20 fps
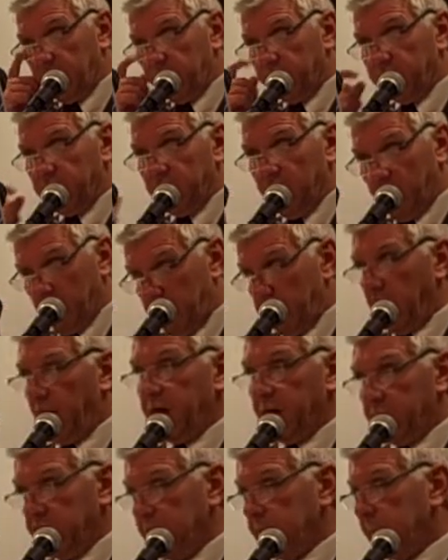you should know.
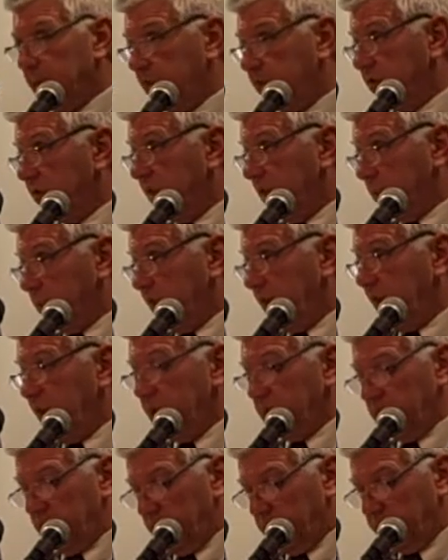I already mentioned that we
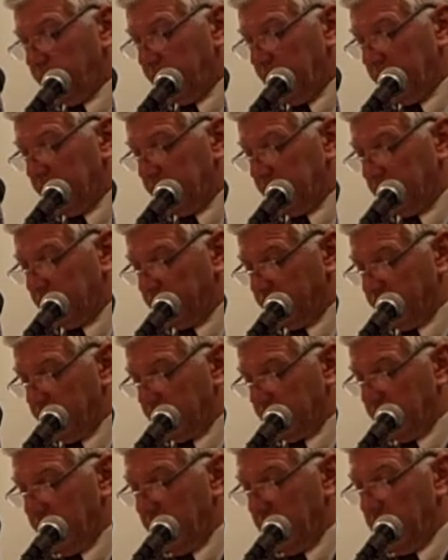added a new Senate
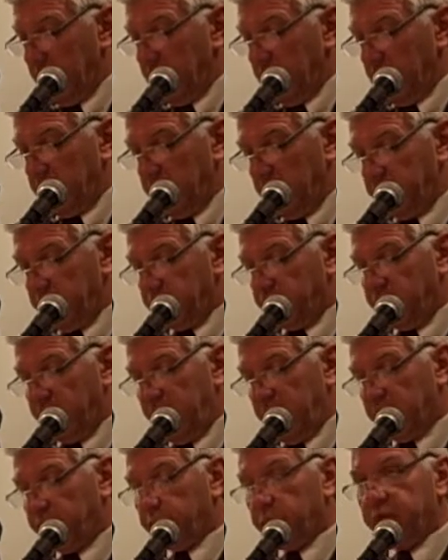district. Another
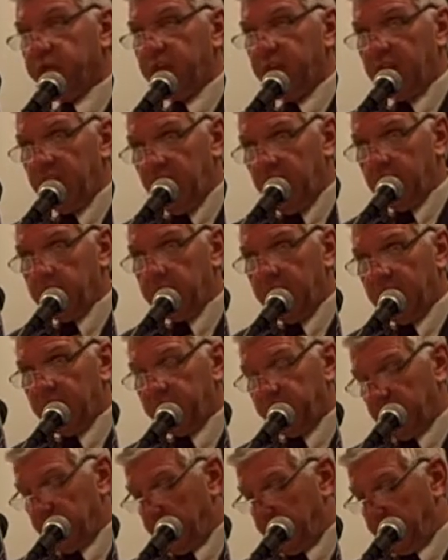change was that
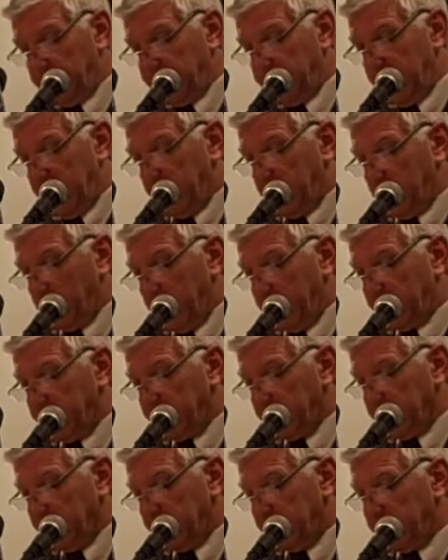inmates in our state
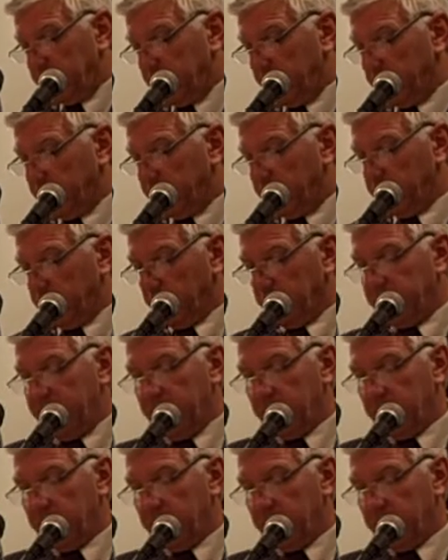correctional institutions were